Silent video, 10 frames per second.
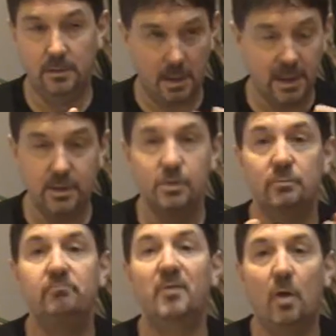and
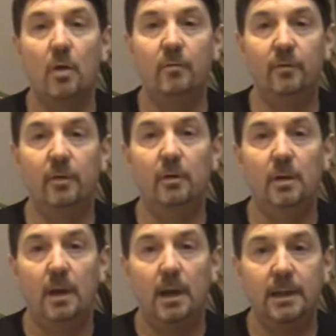over,
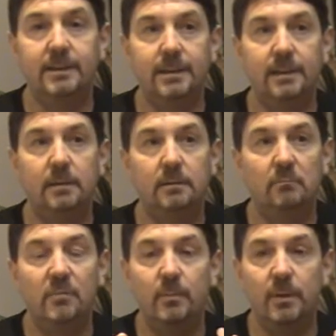I think,
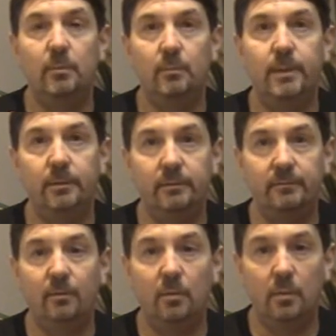the minimum period of
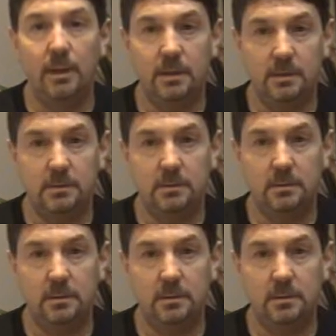4 weeks,